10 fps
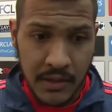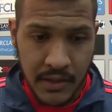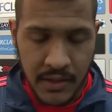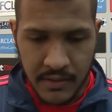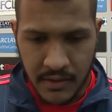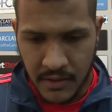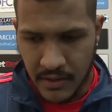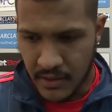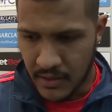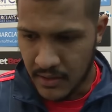Yes,
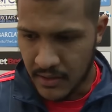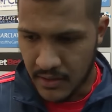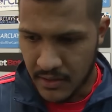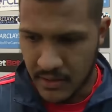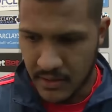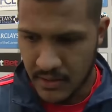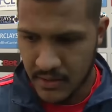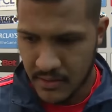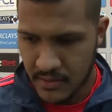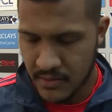the
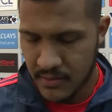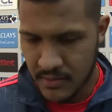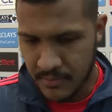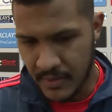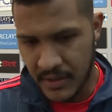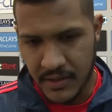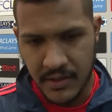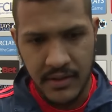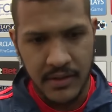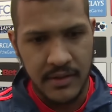
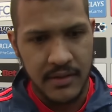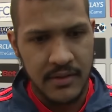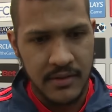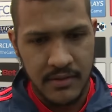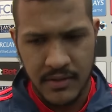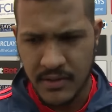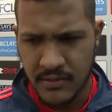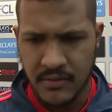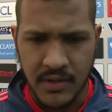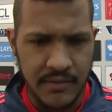play,
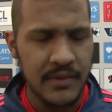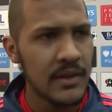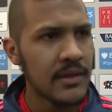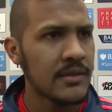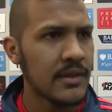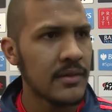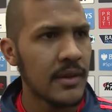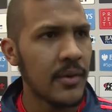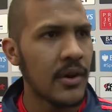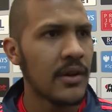we have
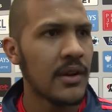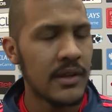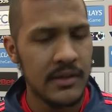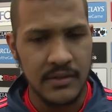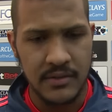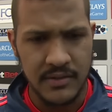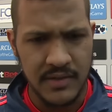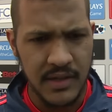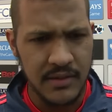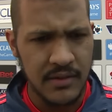the ball and
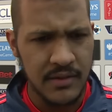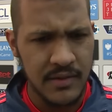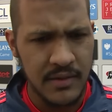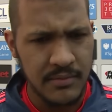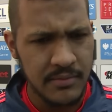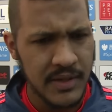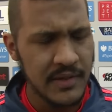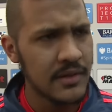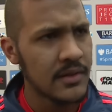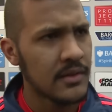Saido, I think,
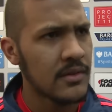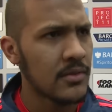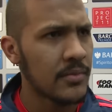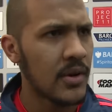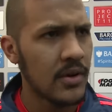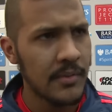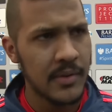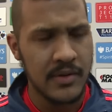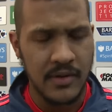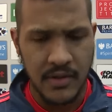pass to
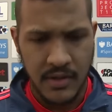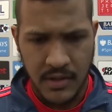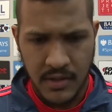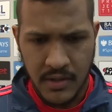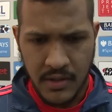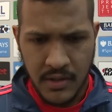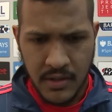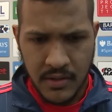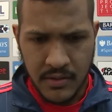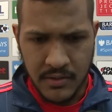Poco.
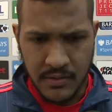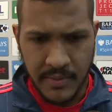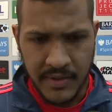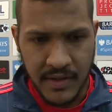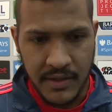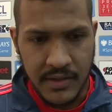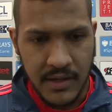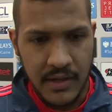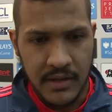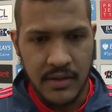Makes
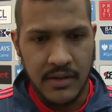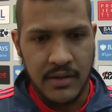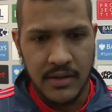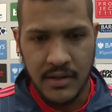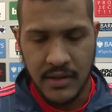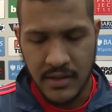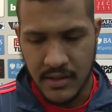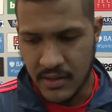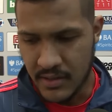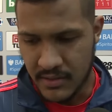enter and
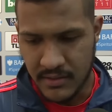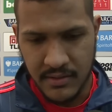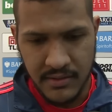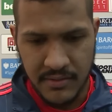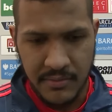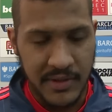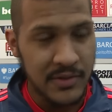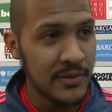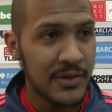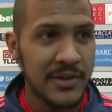I
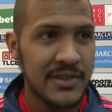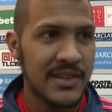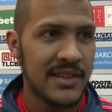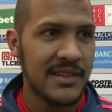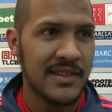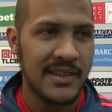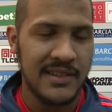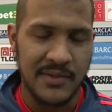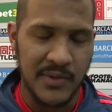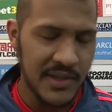made two touch
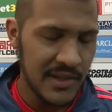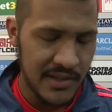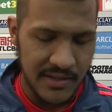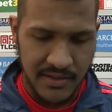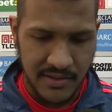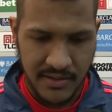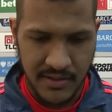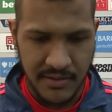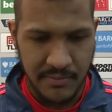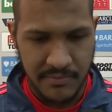and quickly
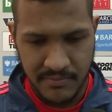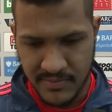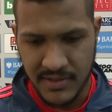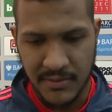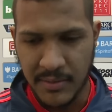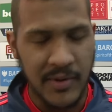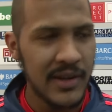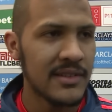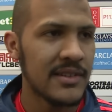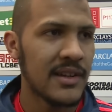stop the
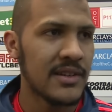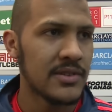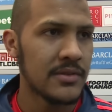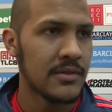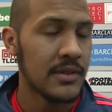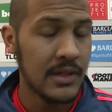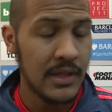ball and shoot.